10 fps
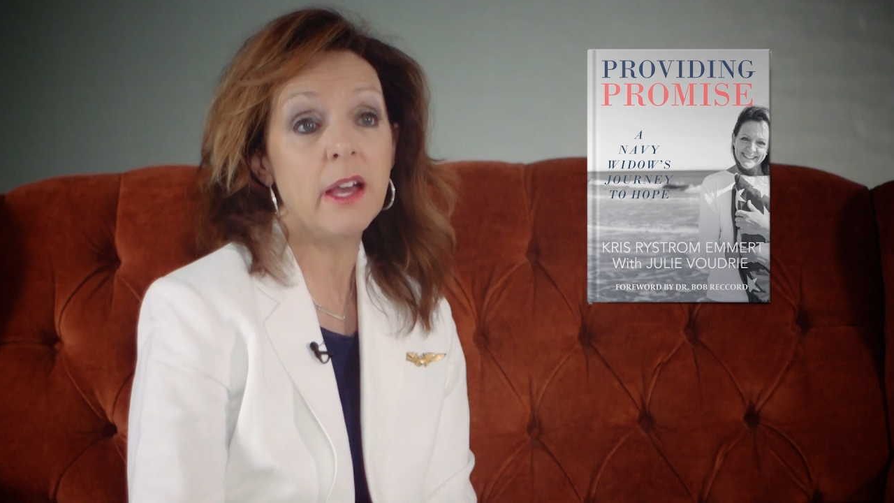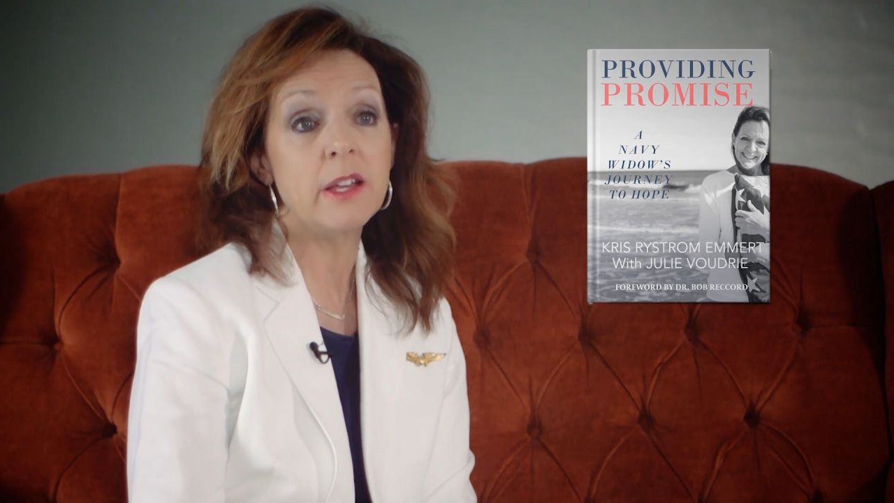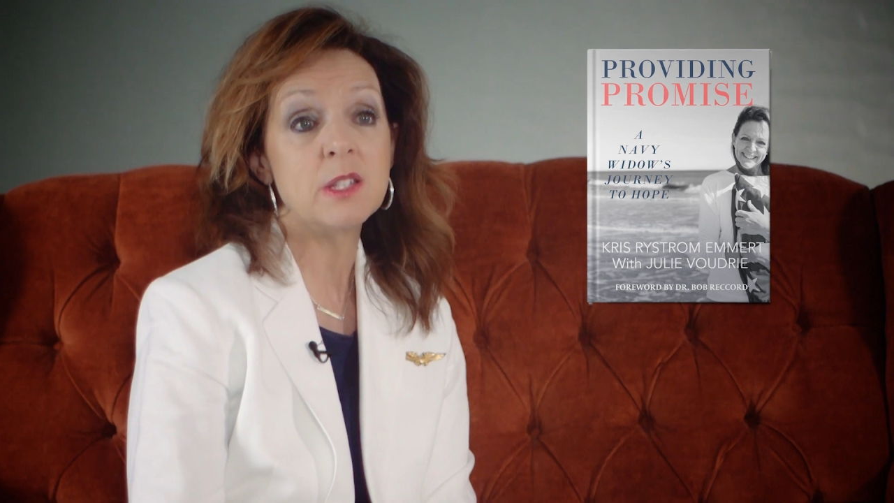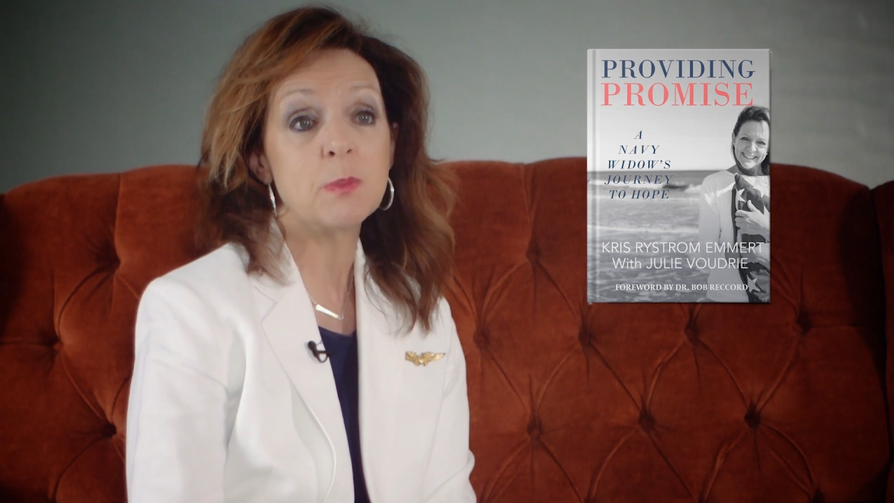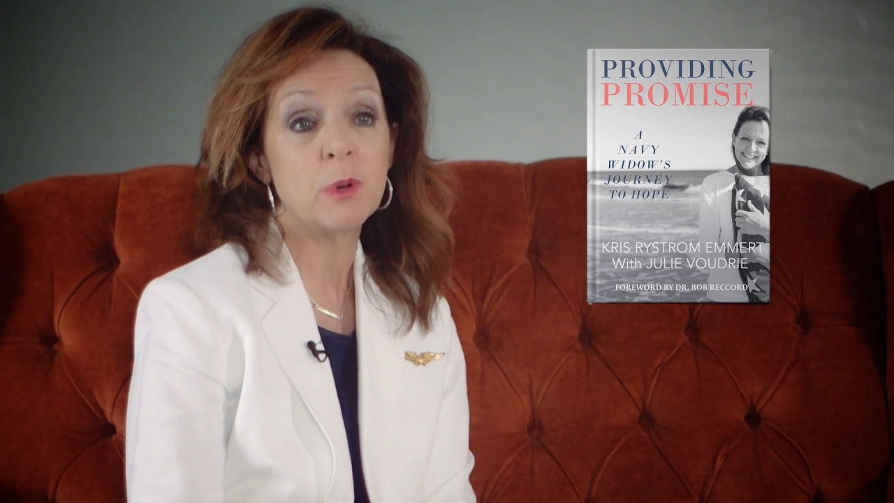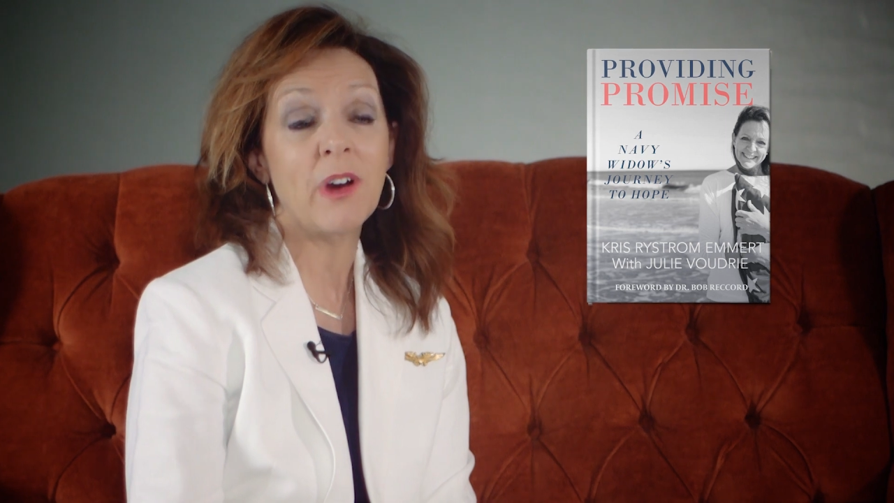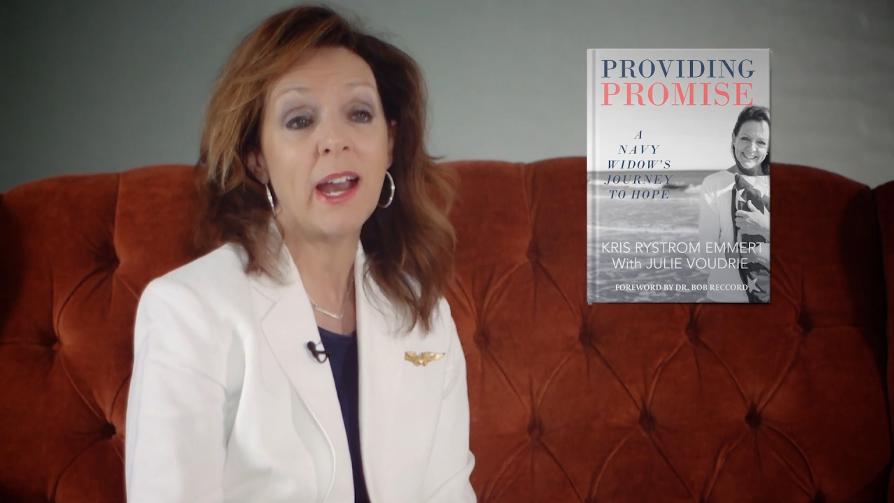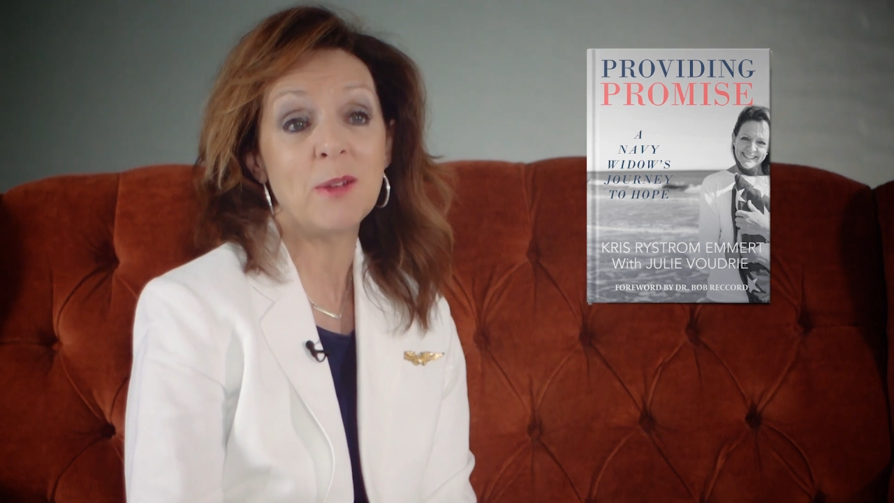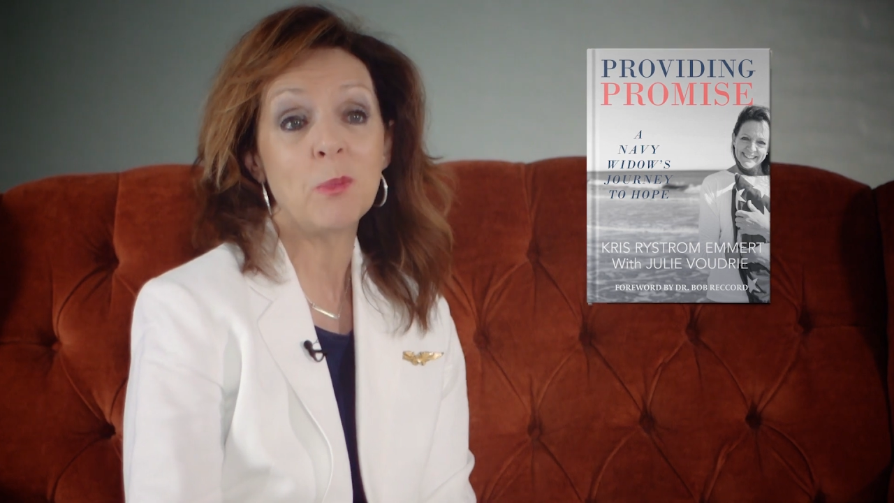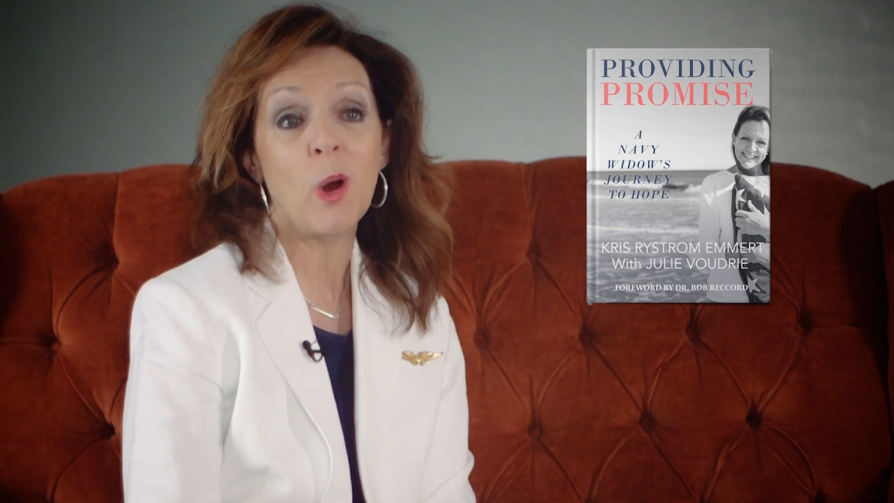as
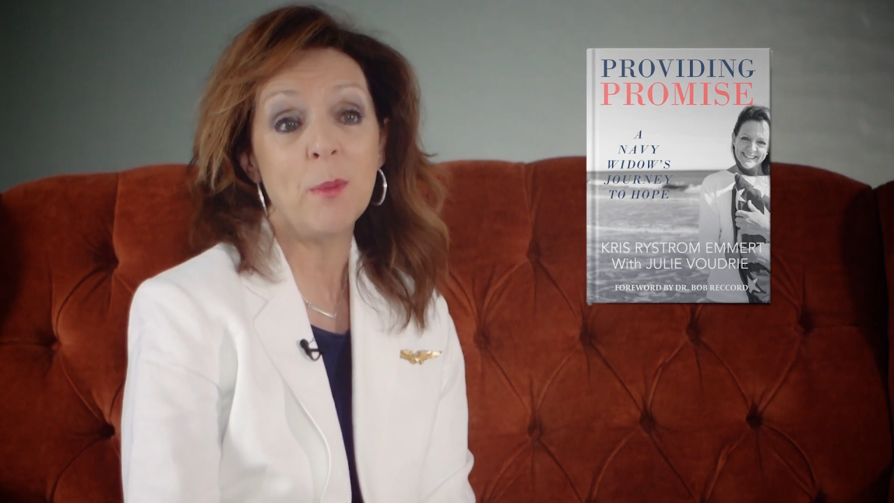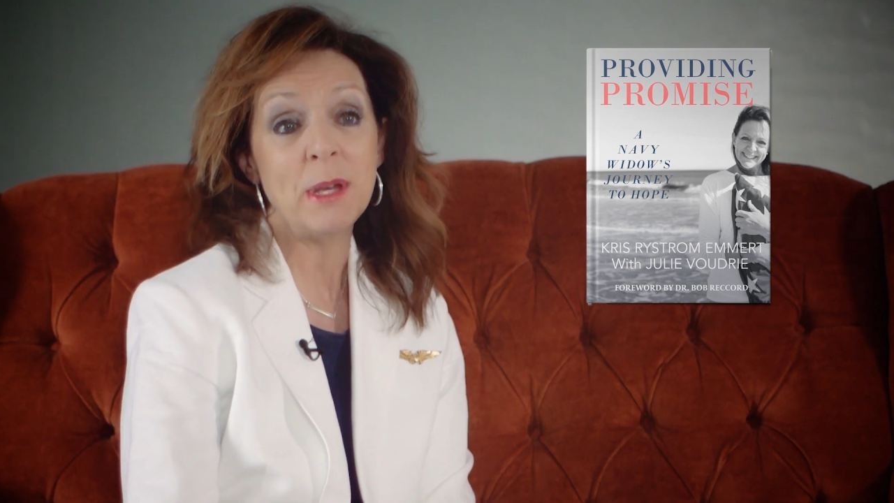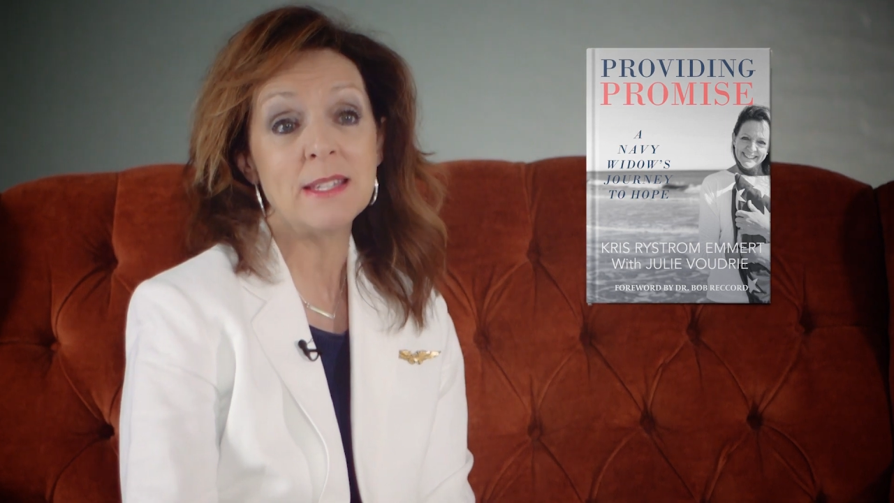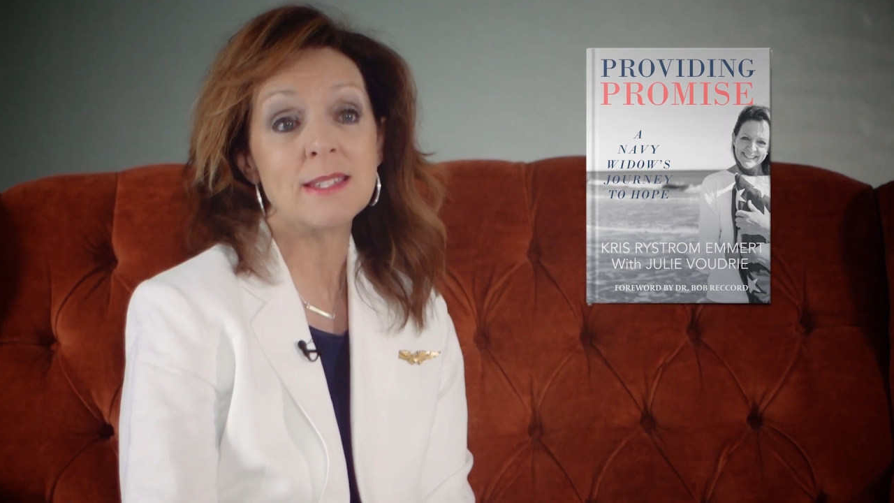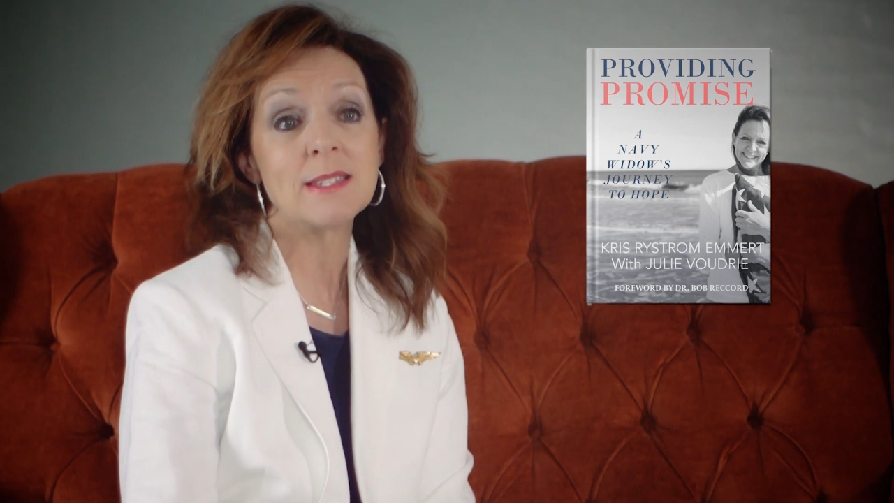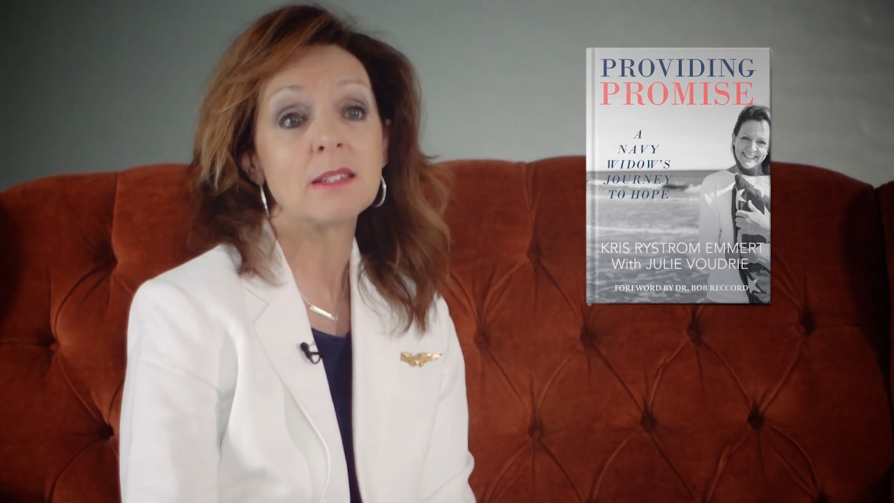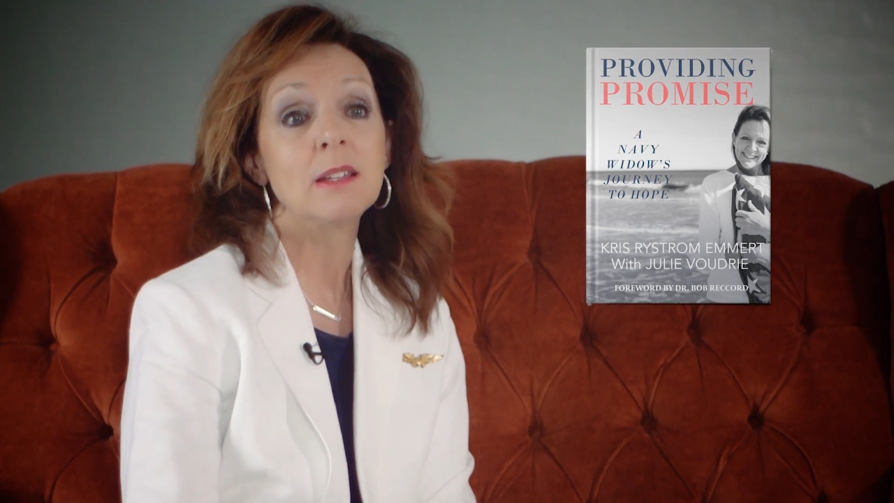Providing Promise,